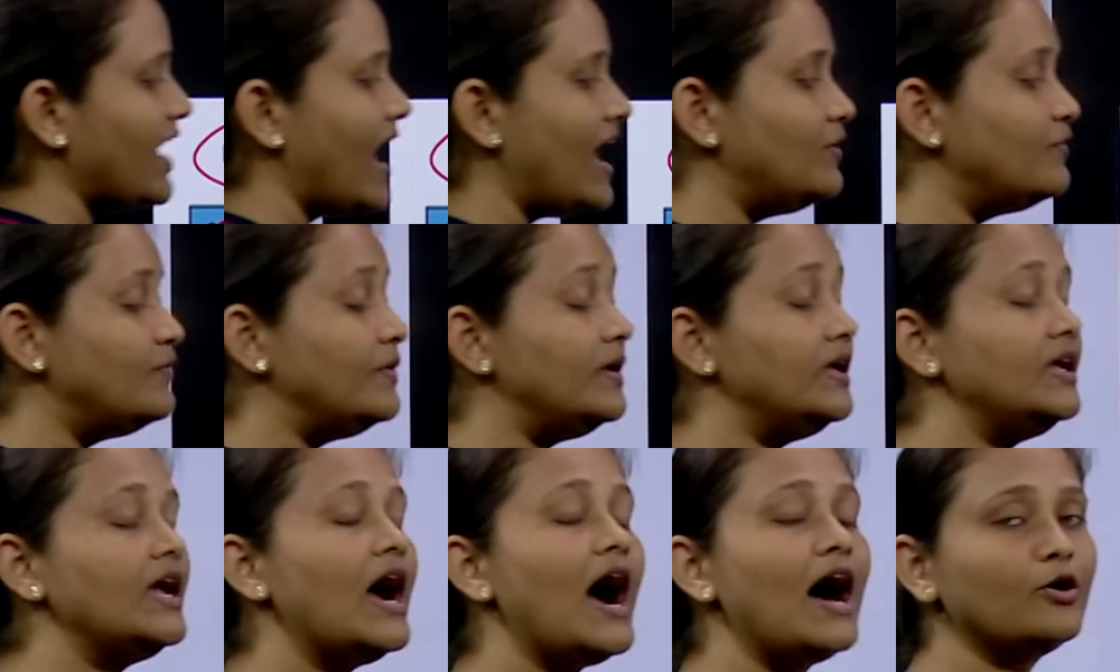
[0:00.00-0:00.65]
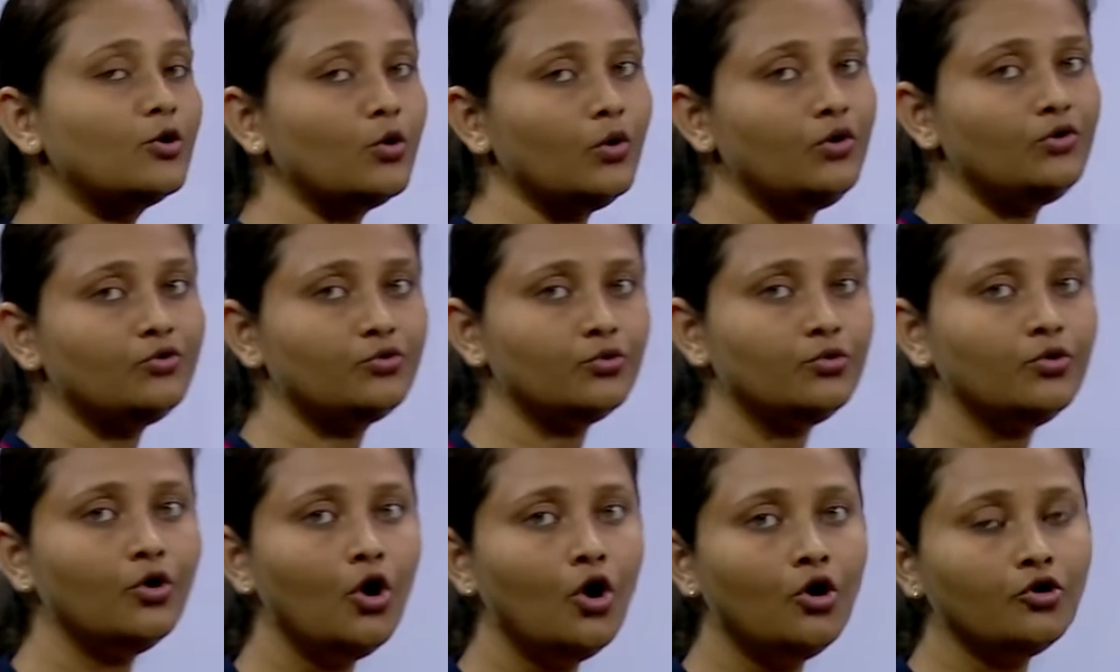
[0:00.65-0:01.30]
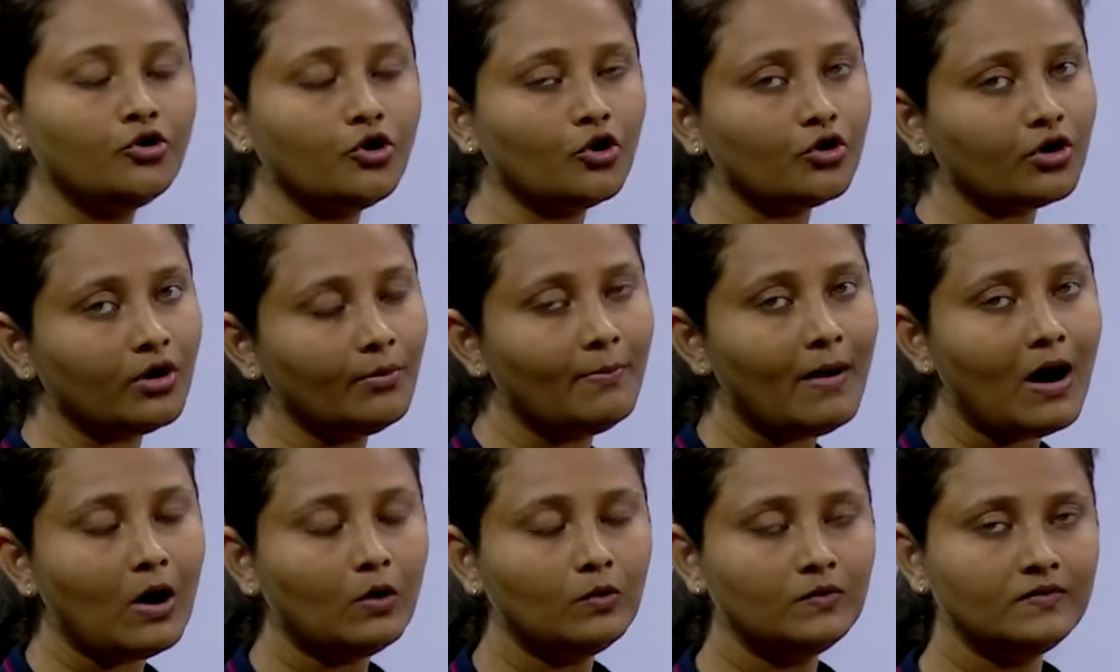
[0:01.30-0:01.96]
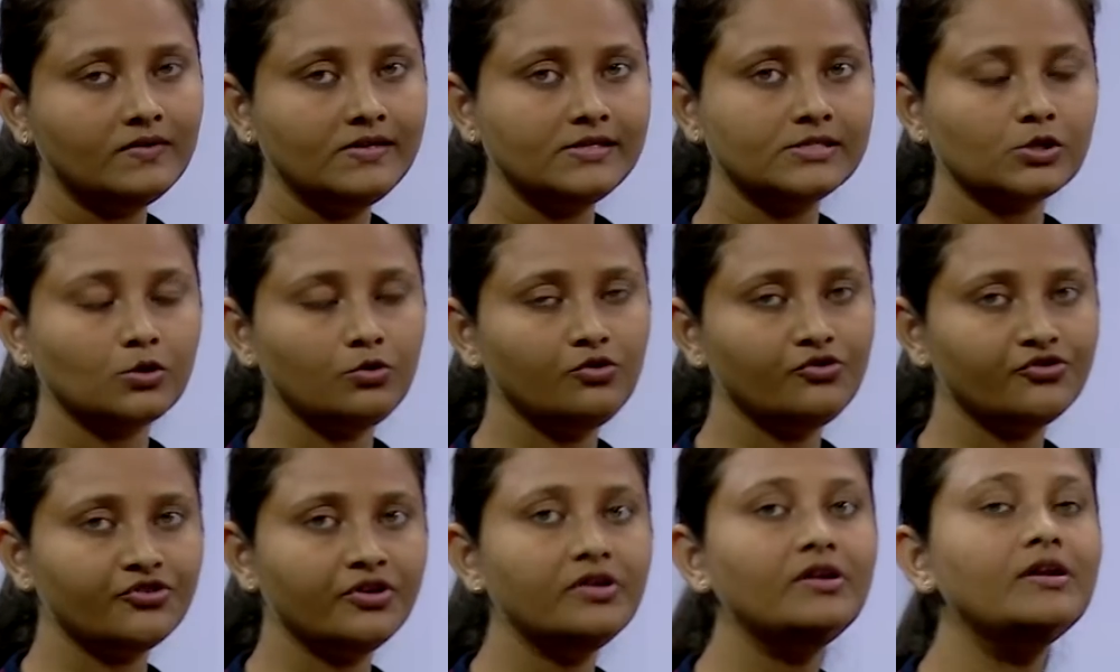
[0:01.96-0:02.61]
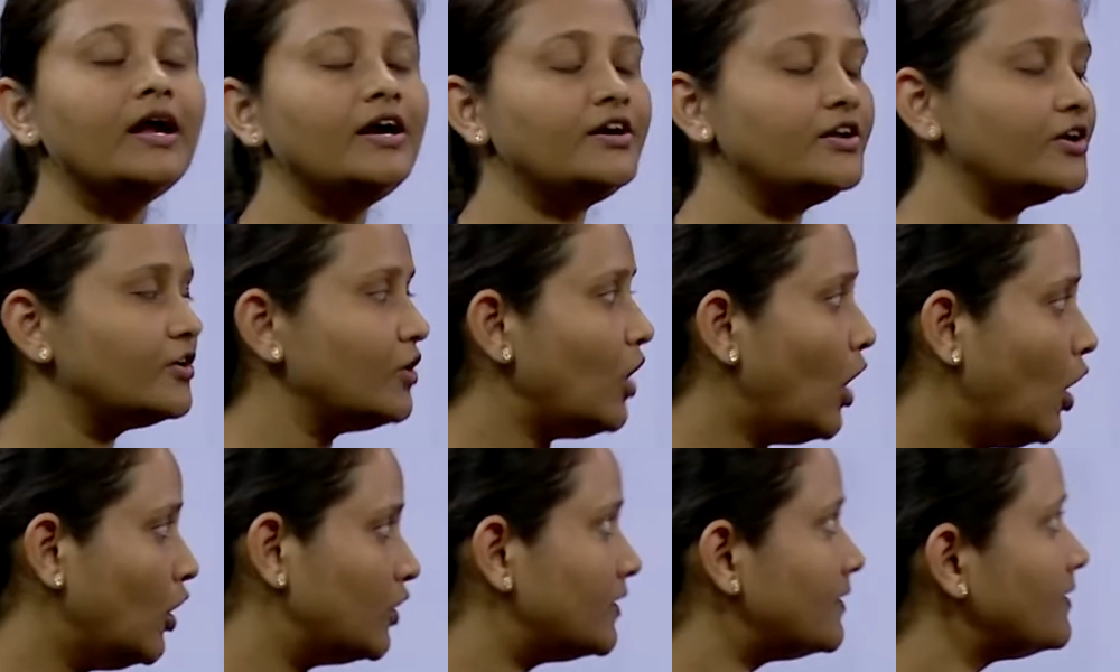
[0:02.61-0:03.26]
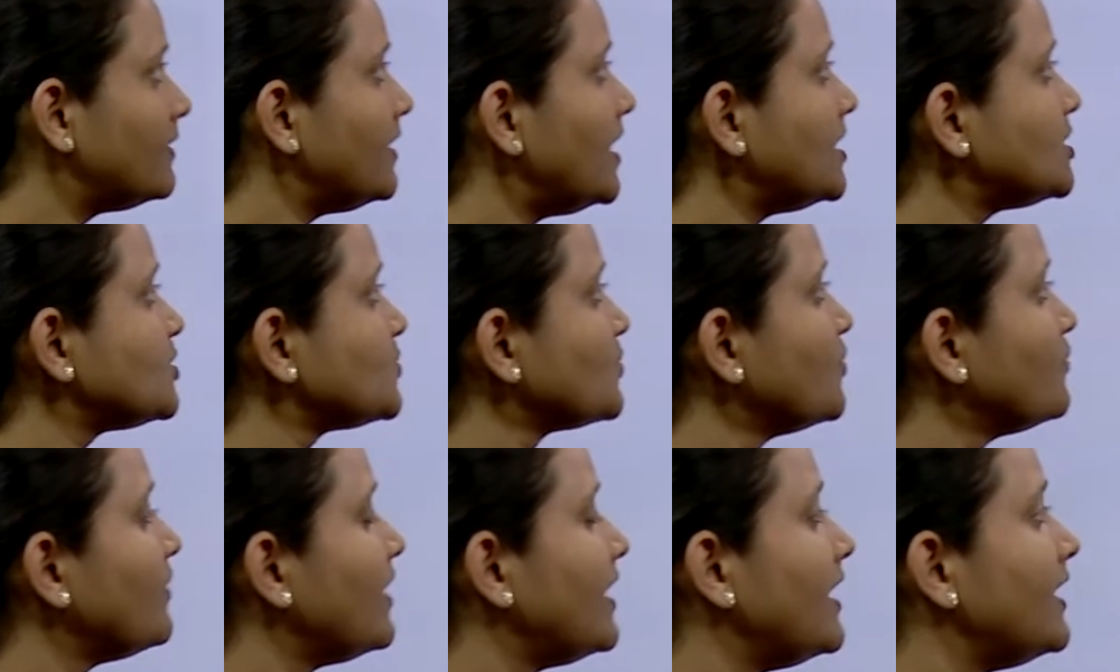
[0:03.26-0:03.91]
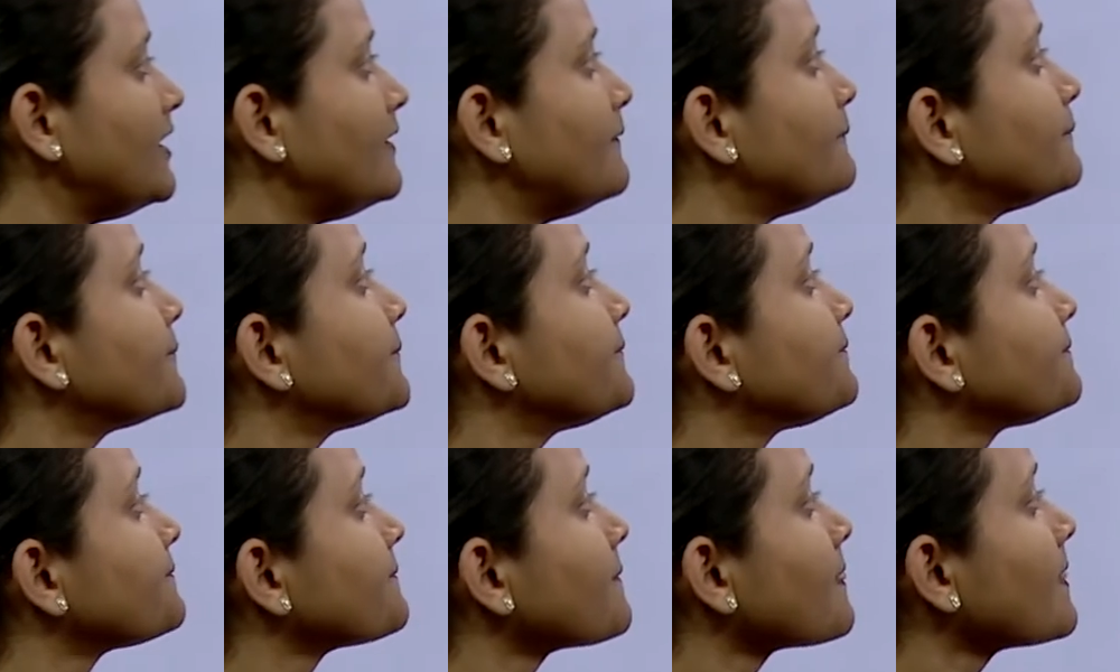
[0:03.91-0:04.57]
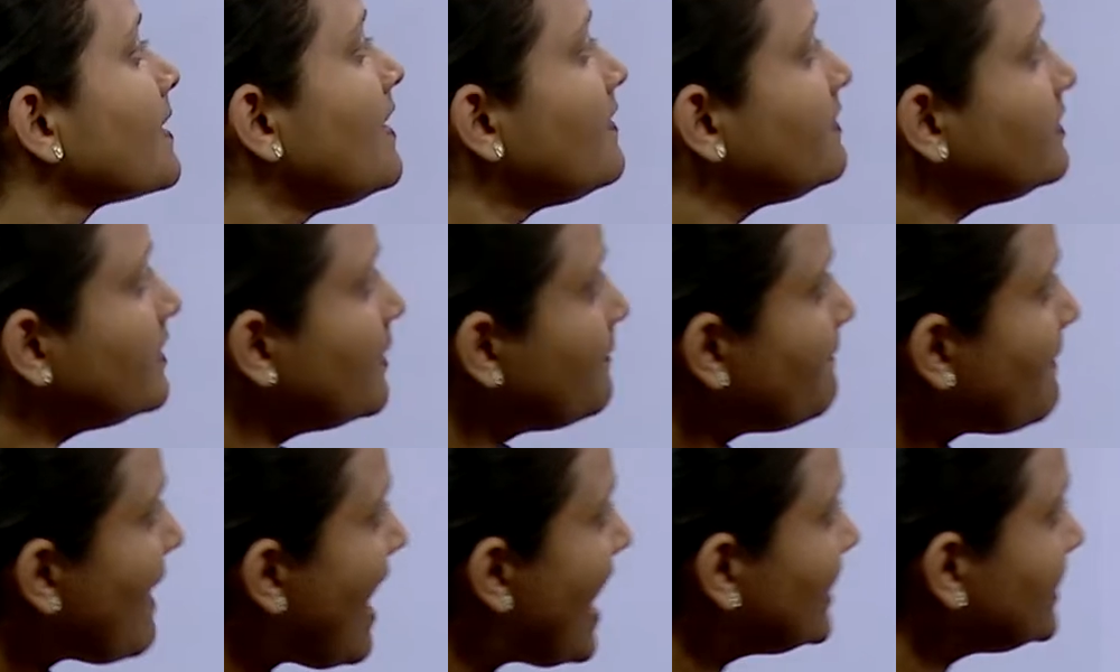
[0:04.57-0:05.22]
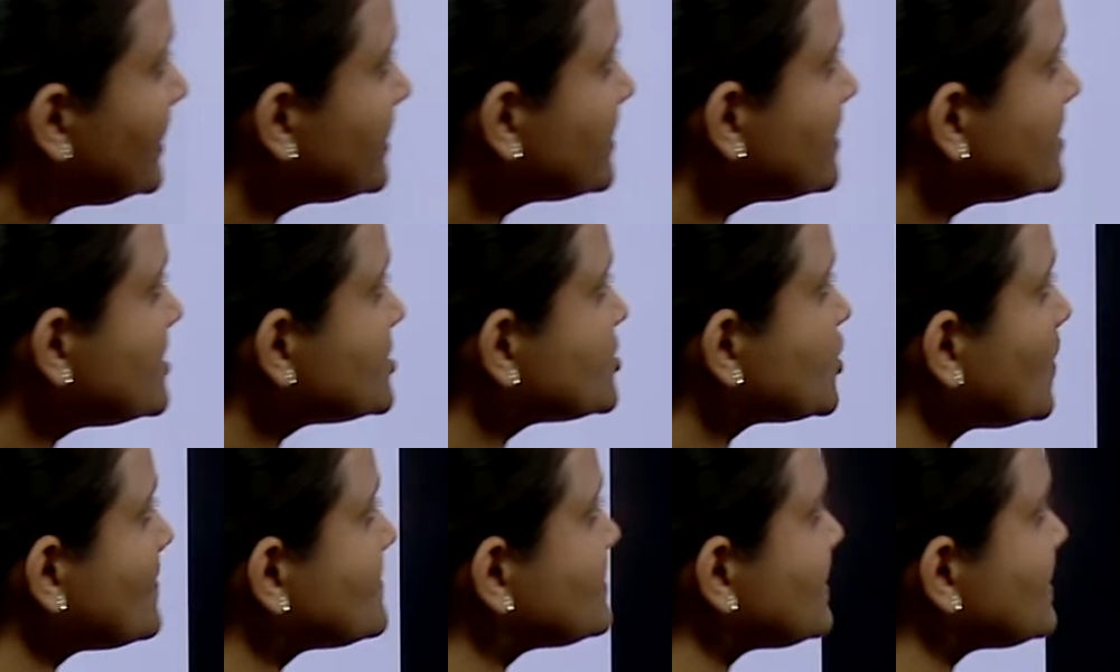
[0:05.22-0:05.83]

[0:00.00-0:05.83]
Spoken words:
and we are going to talk about this solution later on. Let's move ahead. The particles of